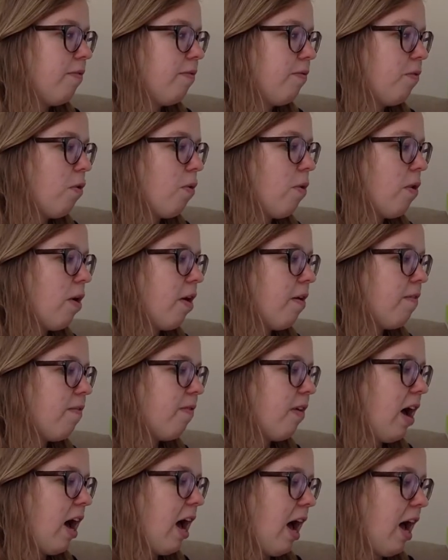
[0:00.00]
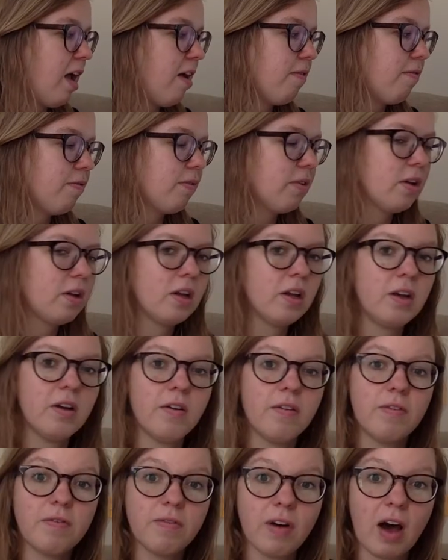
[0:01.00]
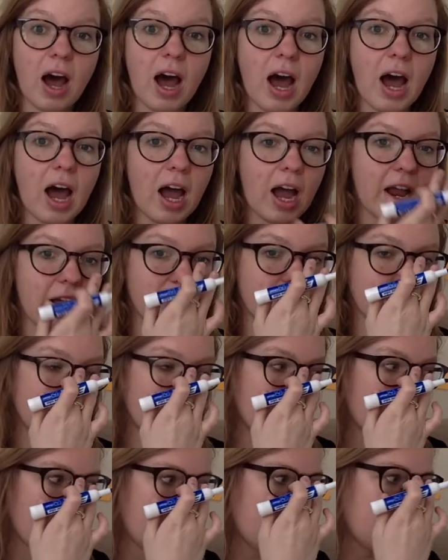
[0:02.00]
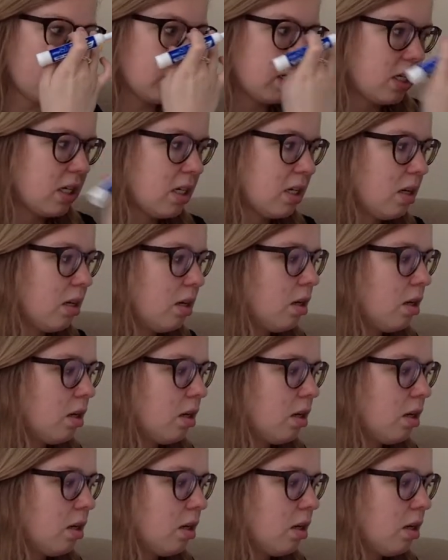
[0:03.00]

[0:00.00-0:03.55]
4, 5. 5 orange.